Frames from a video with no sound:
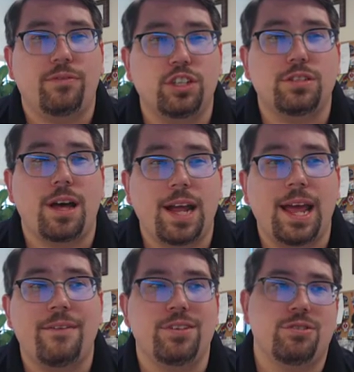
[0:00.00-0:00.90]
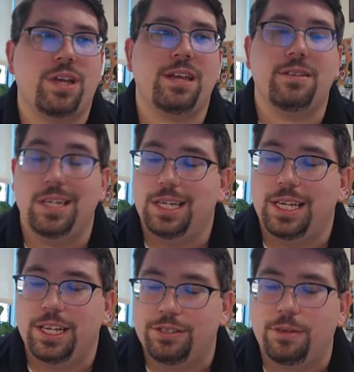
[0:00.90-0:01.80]
the first thought I have is, okay,
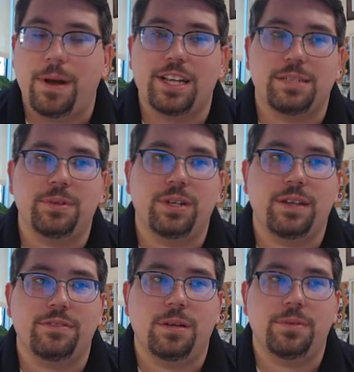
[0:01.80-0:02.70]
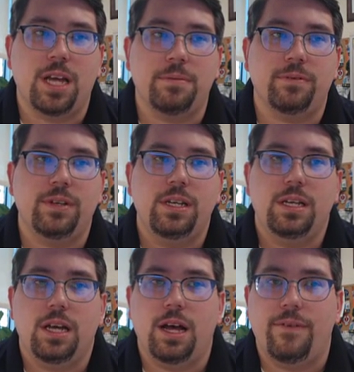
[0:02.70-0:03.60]
is there a possibility of some type of,
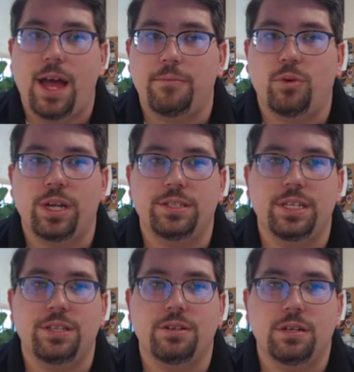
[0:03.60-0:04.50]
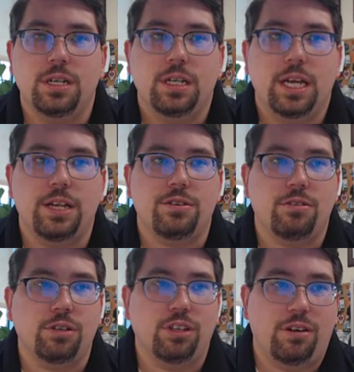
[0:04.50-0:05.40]
of hemorrhoids, either
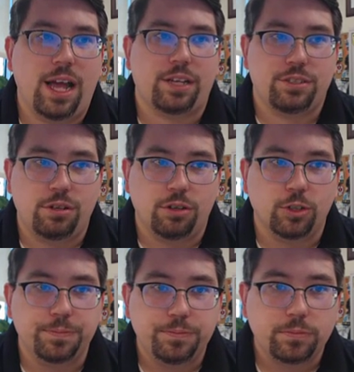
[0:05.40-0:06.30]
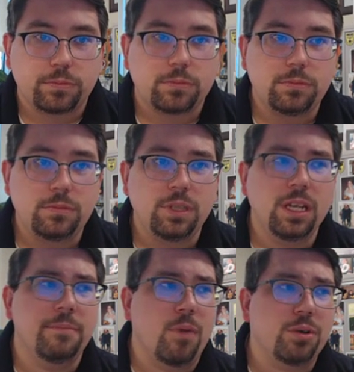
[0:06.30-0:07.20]
internal or external?
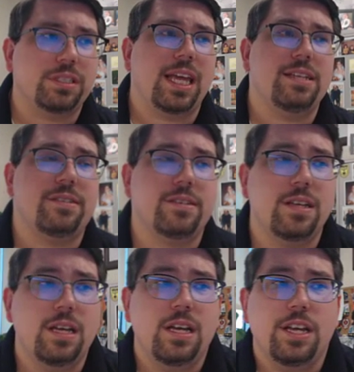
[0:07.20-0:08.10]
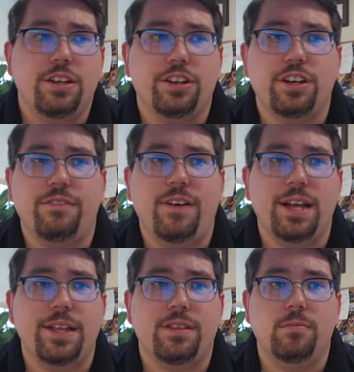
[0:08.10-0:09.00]
In most cases, you're going to
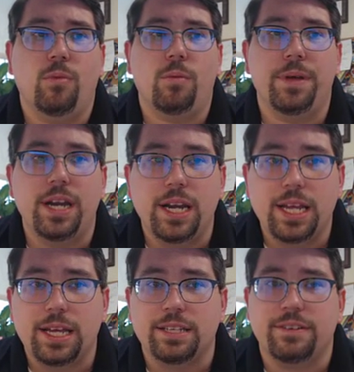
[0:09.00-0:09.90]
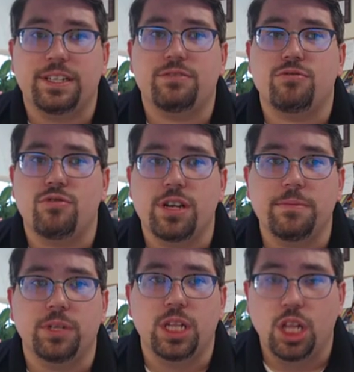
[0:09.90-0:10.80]
find that the morbidity is
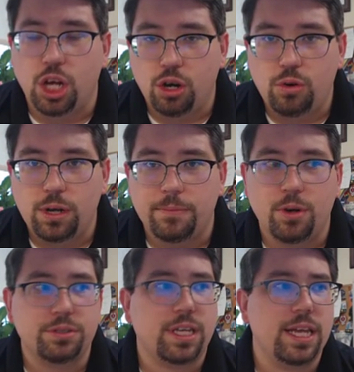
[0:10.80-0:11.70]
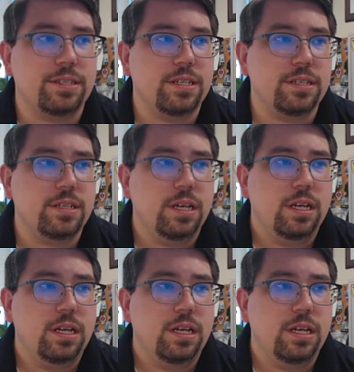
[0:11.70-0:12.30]
extremely low in most cases